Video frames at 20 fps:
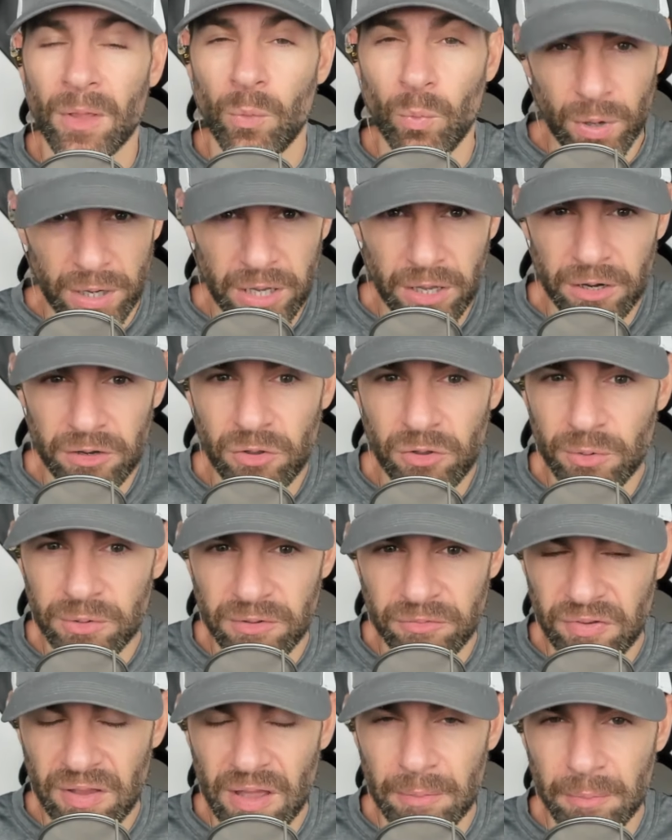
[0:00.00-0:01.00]
What are you going to do with
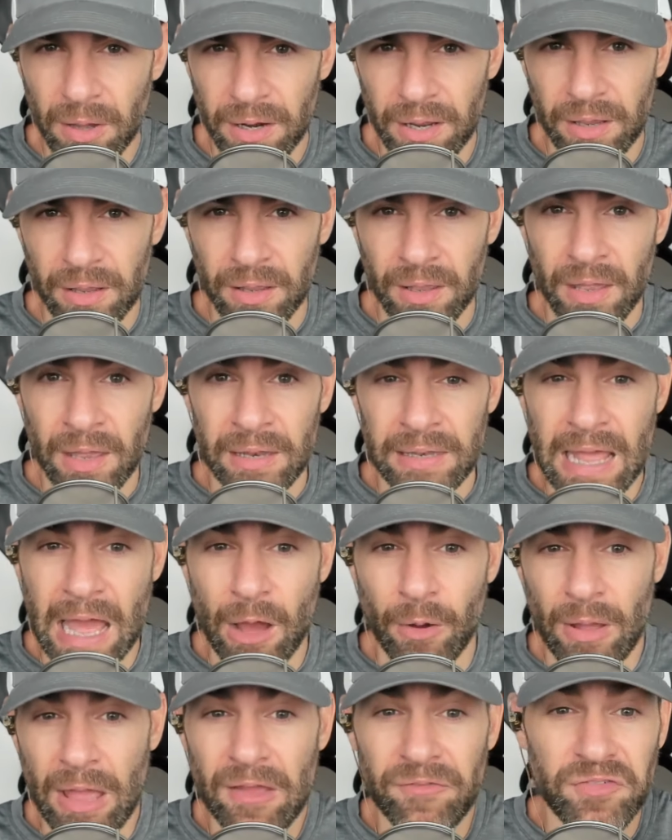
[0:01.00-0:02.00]
the fiat money?
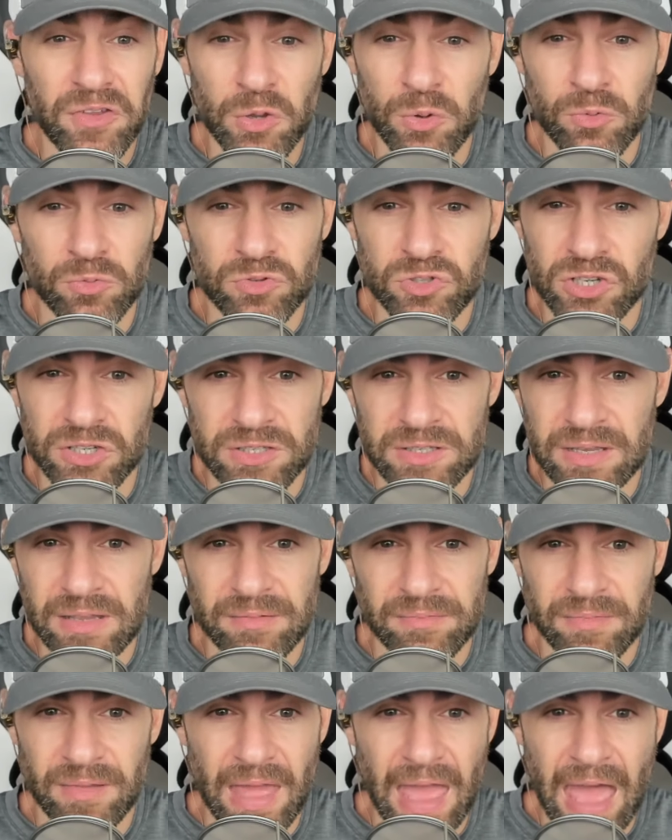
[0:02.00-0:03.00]
Now, if you just
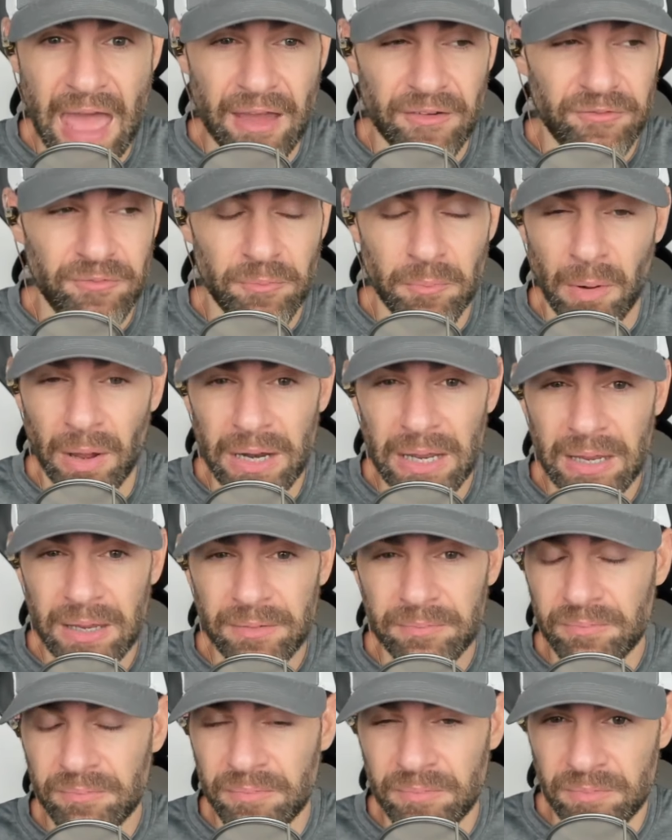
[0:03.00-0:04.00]
have
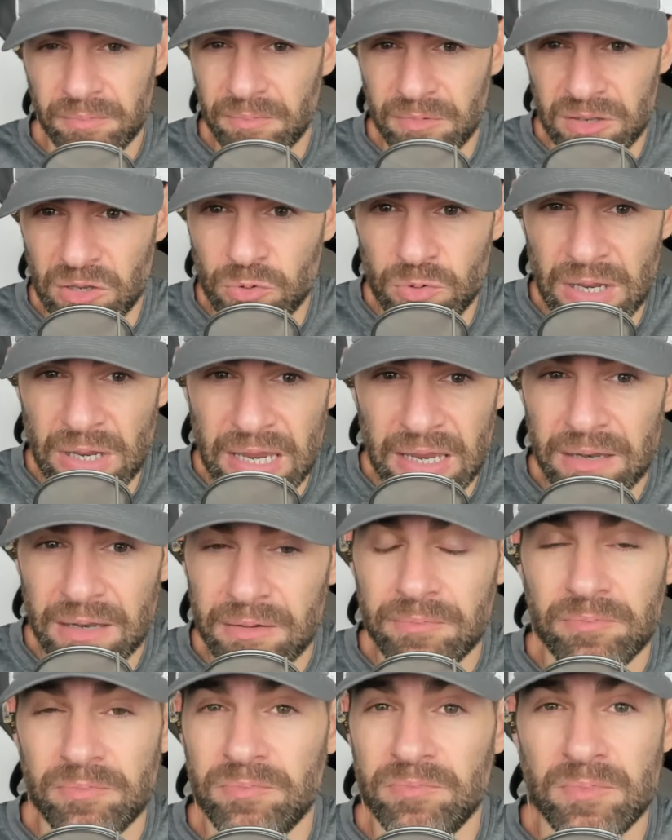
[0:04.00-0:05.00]
money you
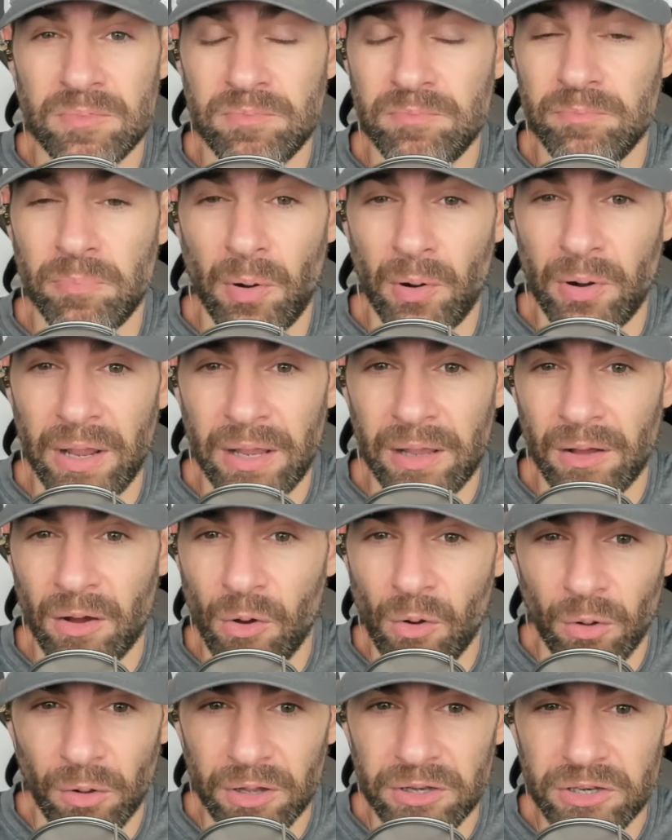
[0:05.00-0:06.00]
need burning a
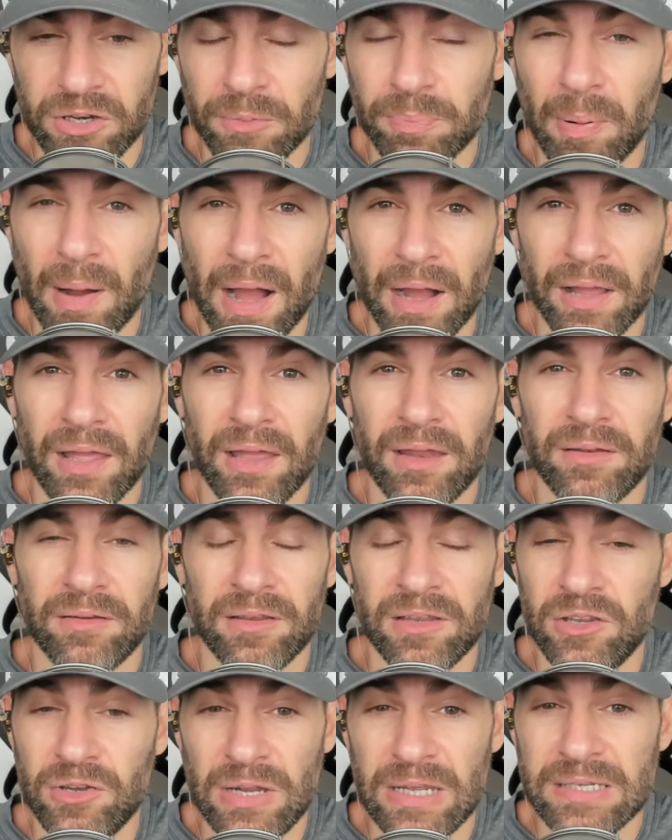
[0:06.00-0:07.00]
hole in your pocket,
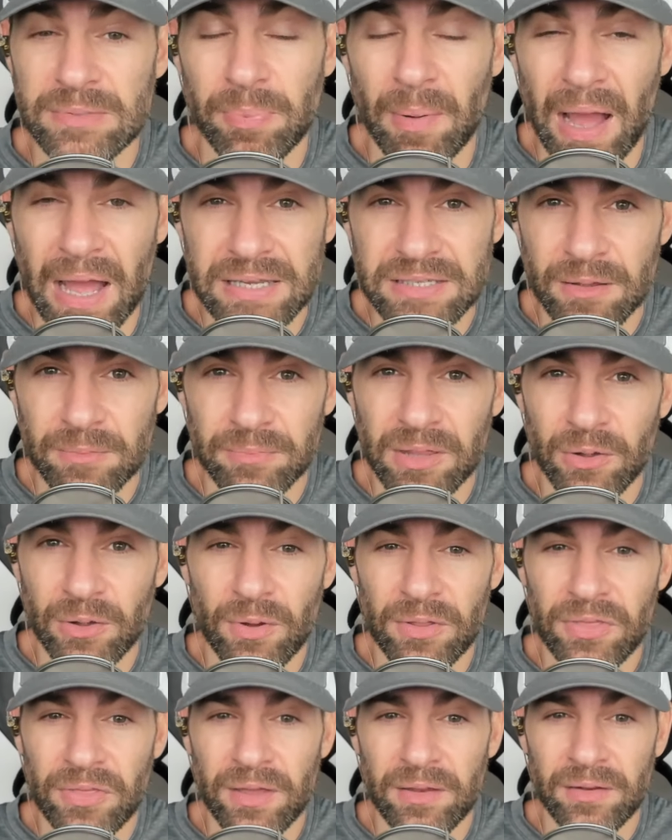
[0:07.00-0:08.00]
you need to buy something
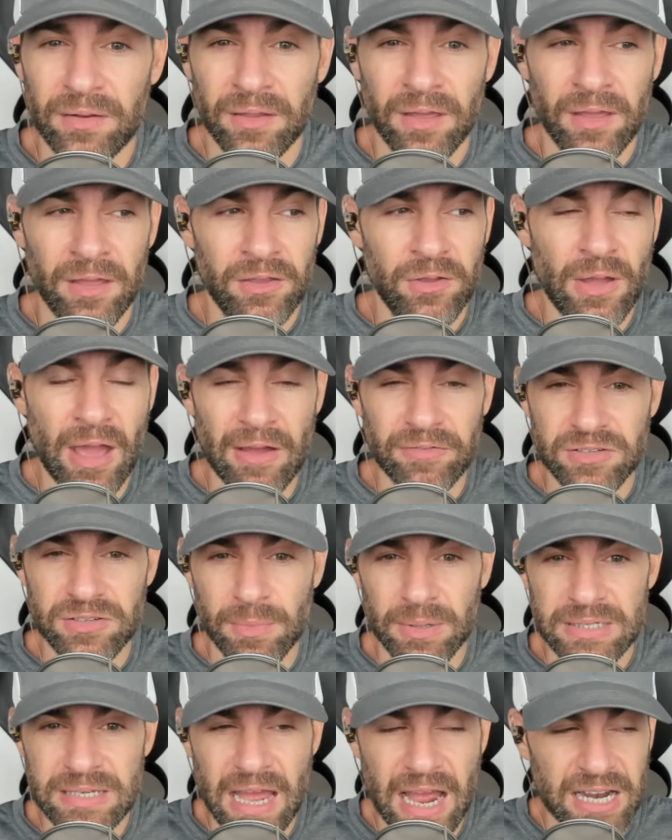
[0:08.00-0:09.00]
with it, you have
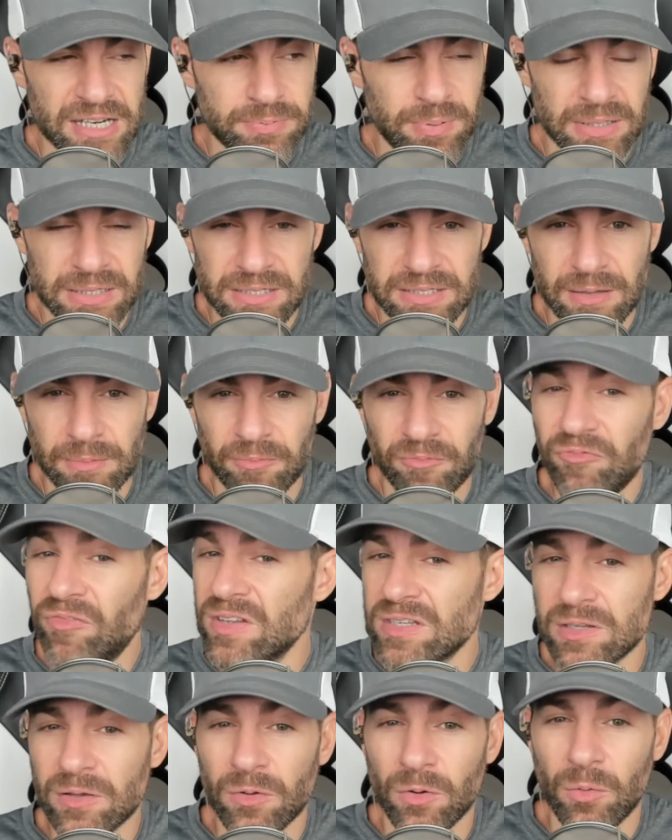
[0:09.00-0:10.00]
some attachment to something
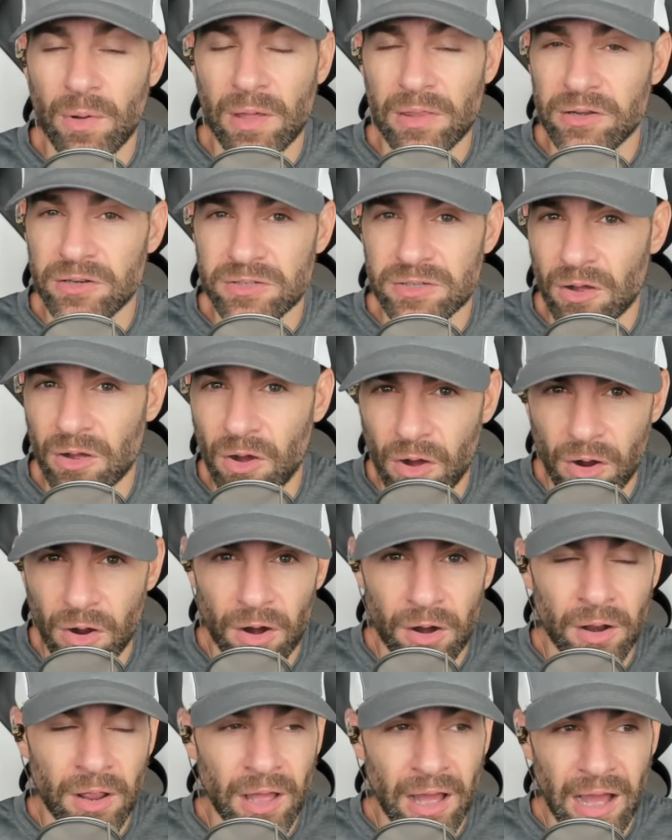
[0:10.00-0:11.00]
physical, whether it's a
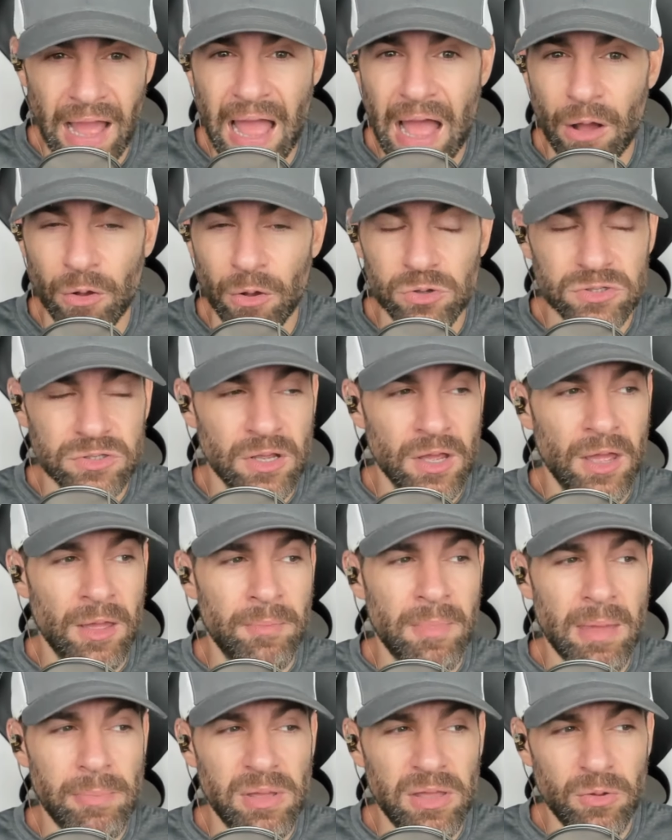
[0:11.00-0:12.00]
car, a house,
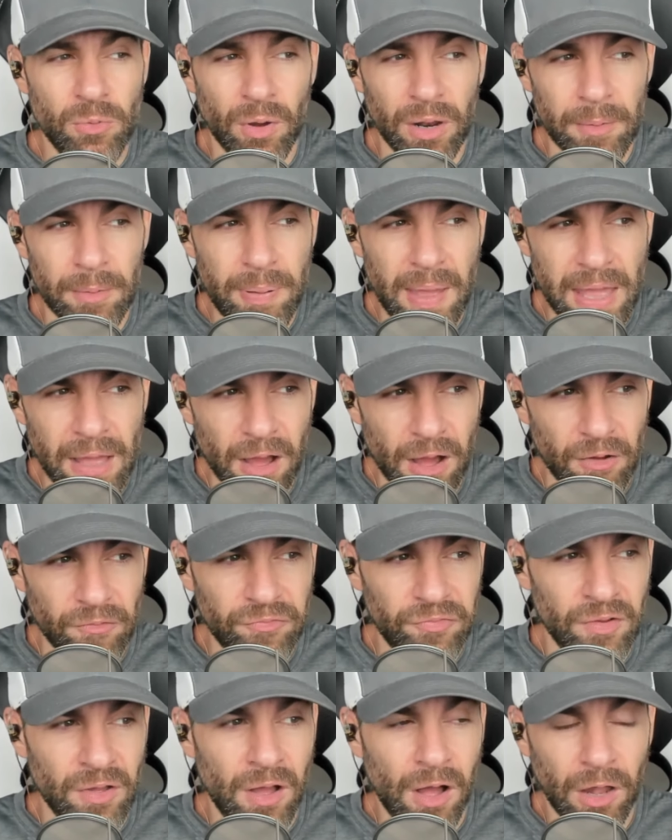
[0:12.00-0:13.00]
maybe you want to pay
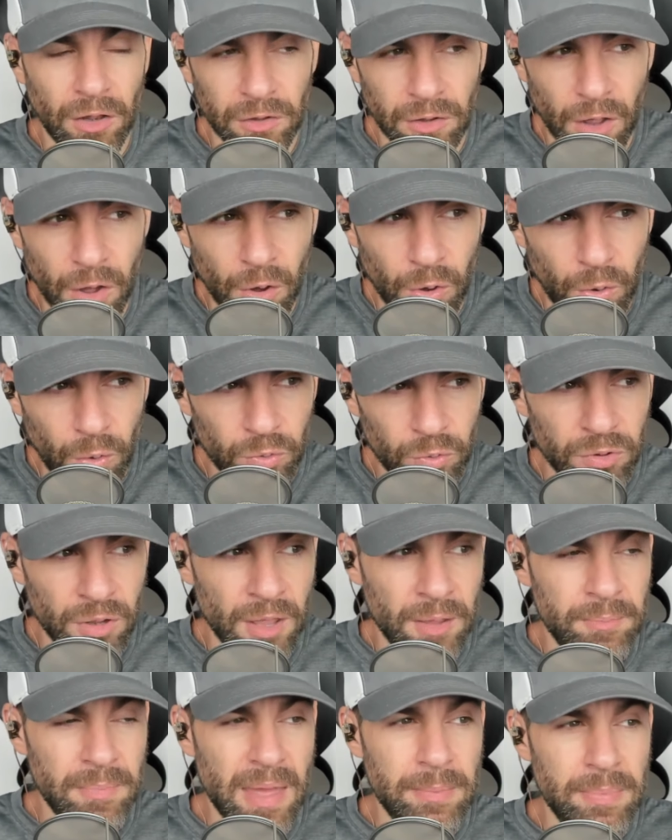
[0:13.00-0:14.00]
off a loan,
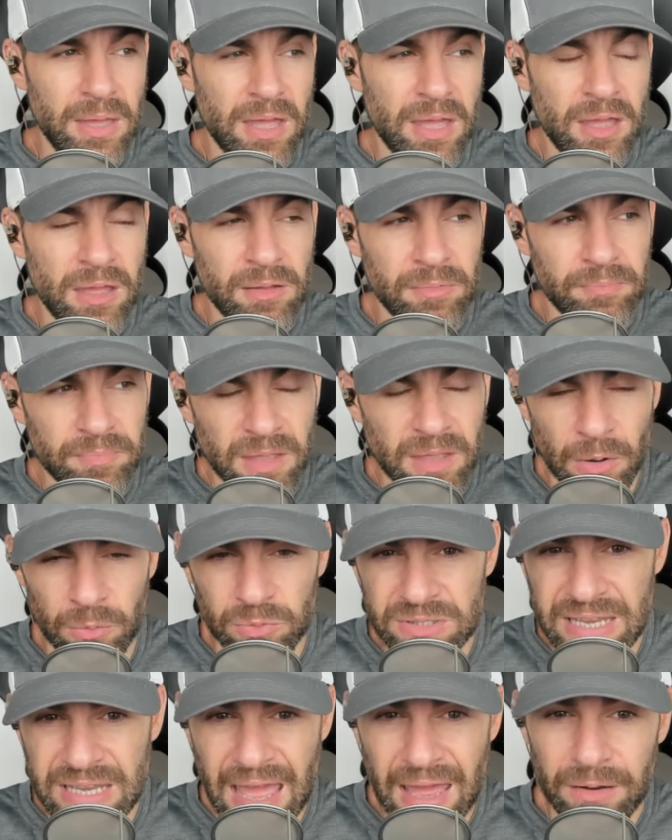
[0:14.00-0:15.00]
maybe
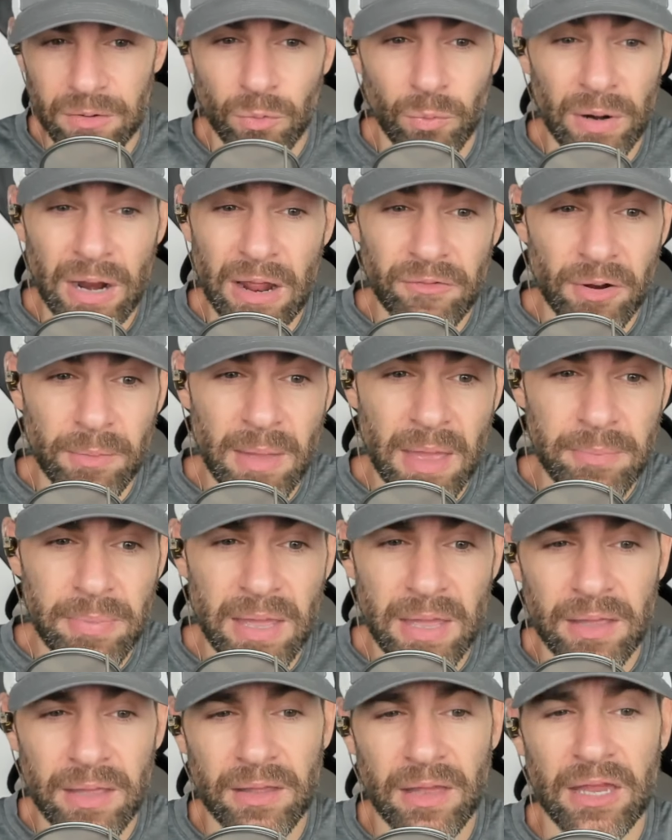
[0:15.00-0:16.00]
debt, whatever it may
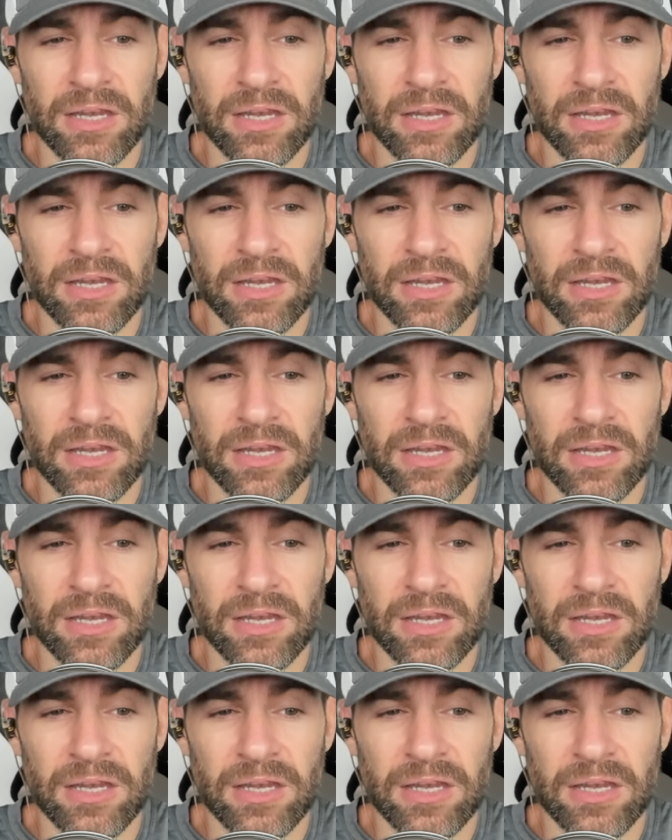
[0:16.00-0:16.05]
be.